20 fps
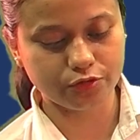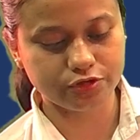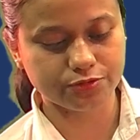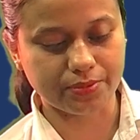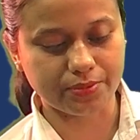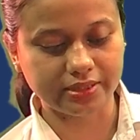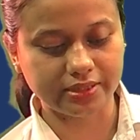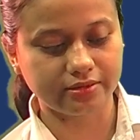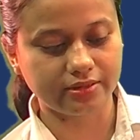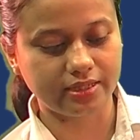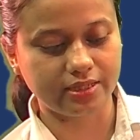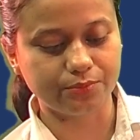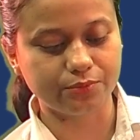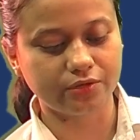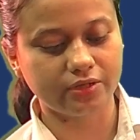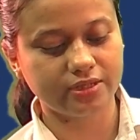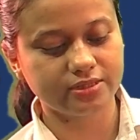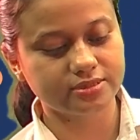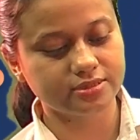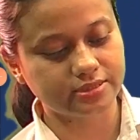by the neighboring
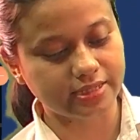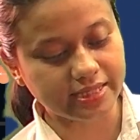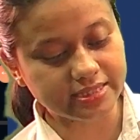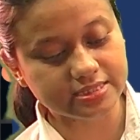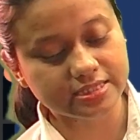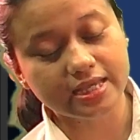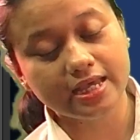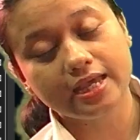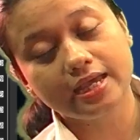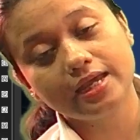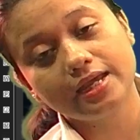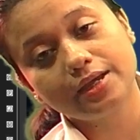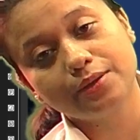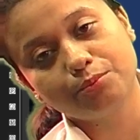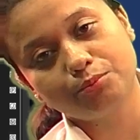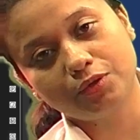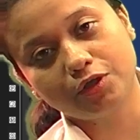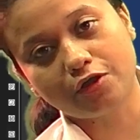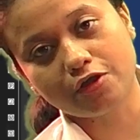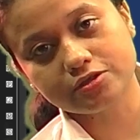states,
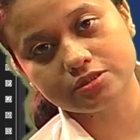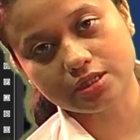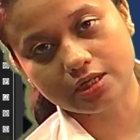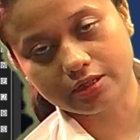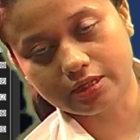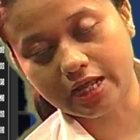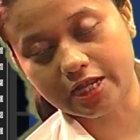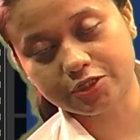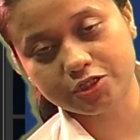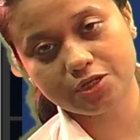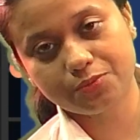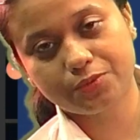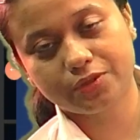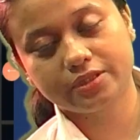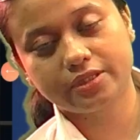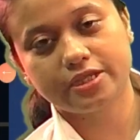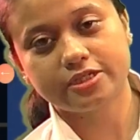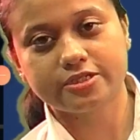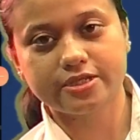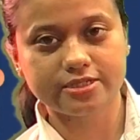because Arunachal
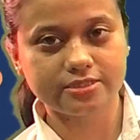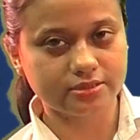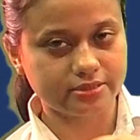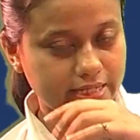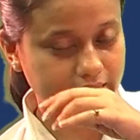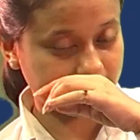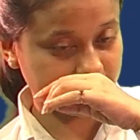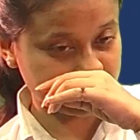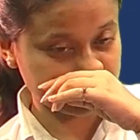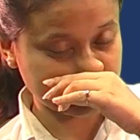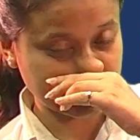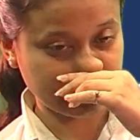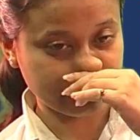Pradesh has taken some